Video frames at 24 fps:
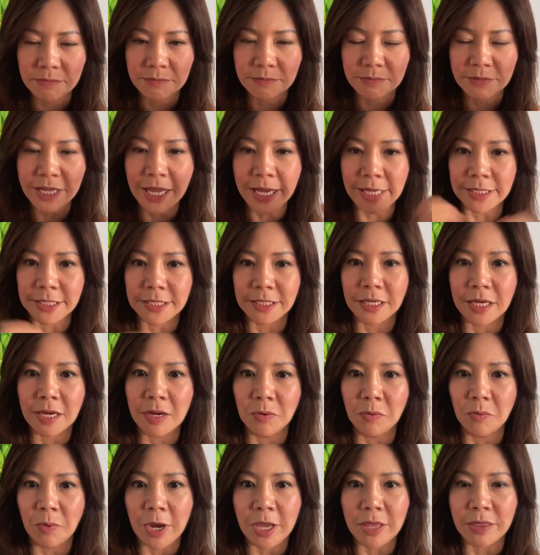less
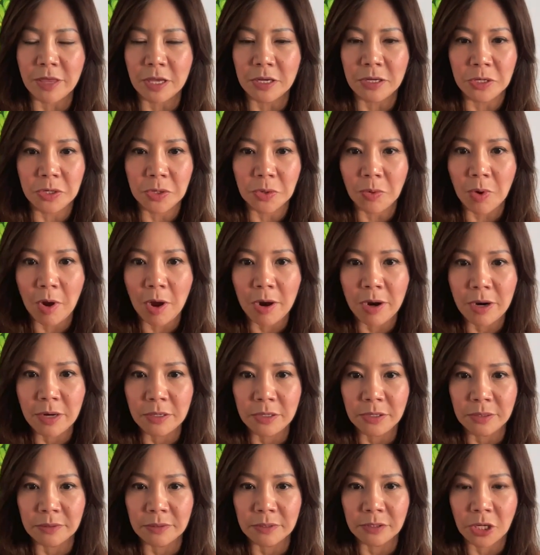in weight than you are,
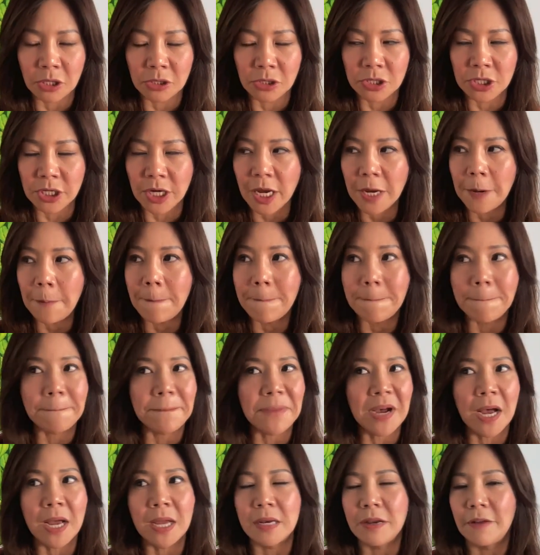hmm. Dr. Jade,
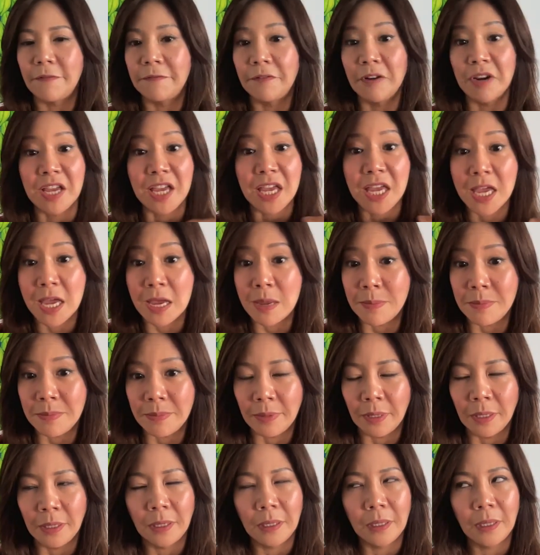but for him,
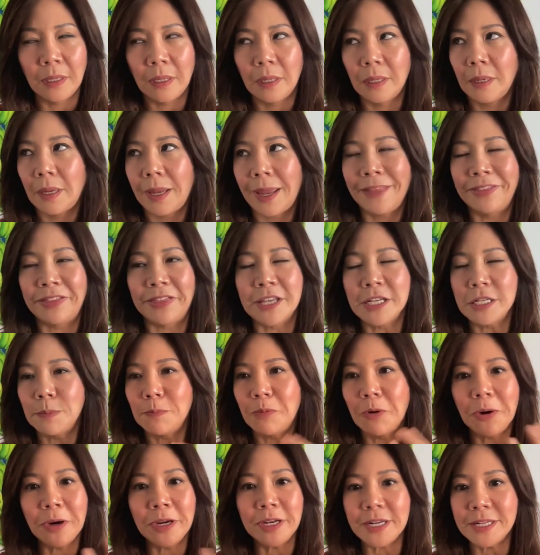at this
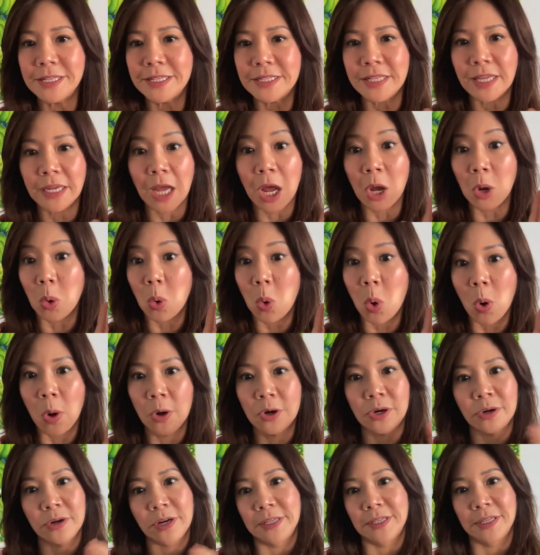point, it's like a
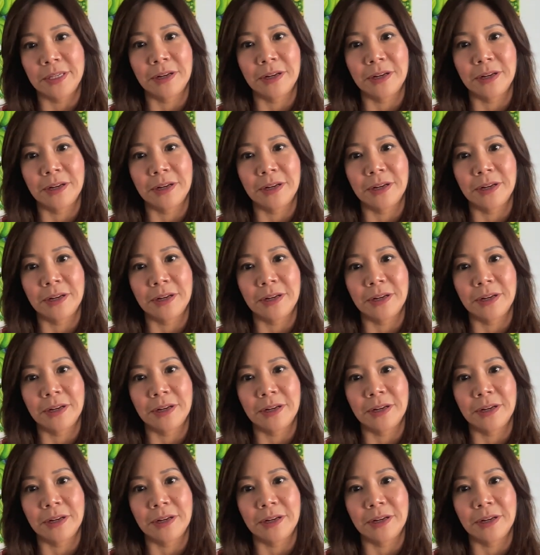quarter is